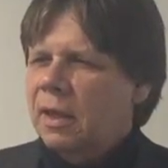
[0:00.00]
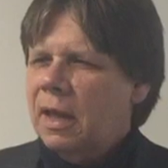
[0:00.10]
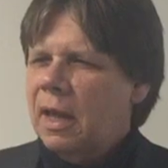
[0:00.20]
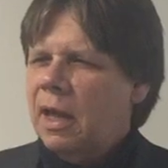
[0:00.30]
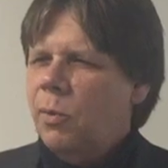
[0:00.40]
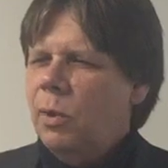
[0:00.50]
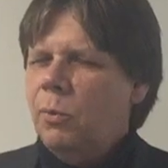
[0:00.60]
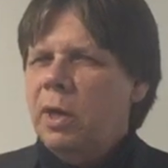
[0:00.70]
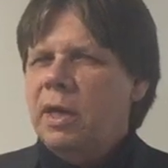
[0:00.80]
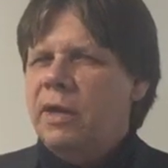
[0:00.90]
How
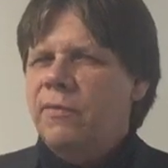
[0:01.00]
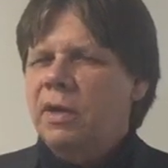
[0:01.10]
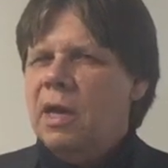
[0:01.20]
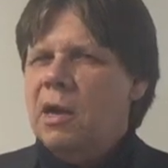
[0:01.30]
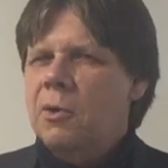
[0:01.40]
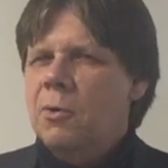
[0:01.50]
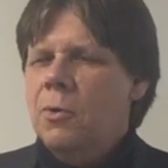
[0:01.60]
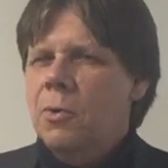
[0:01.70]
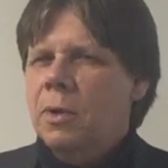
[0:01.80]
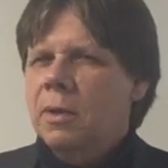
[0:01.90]
will we even
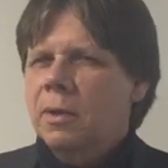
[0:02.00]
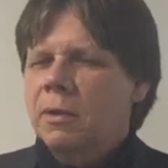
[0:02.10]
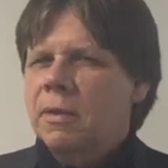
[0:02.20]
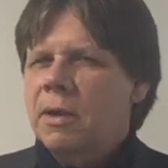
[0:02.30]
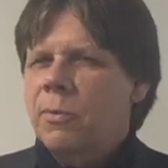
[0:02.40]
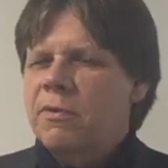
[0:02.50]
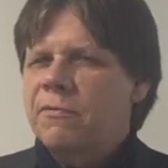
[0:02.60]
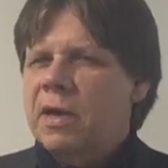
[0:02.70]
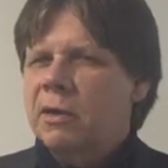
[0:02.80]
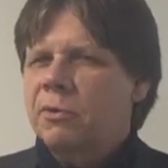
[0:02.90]
know that we
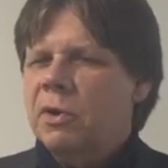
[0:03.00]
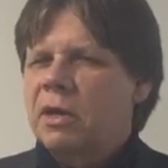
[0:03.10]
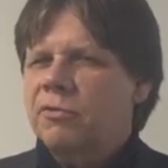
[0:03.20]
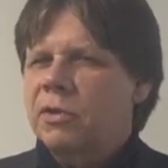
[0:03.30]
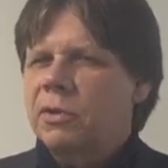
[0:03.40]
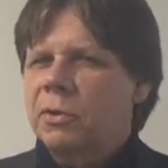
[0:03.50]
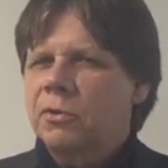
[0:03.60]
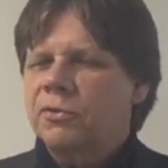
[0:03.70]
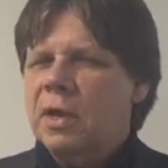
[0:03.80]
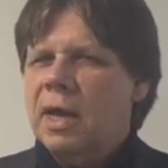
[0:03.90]
found grace in
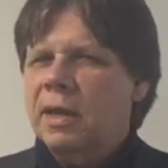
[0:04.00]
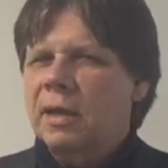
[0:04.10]
your sight?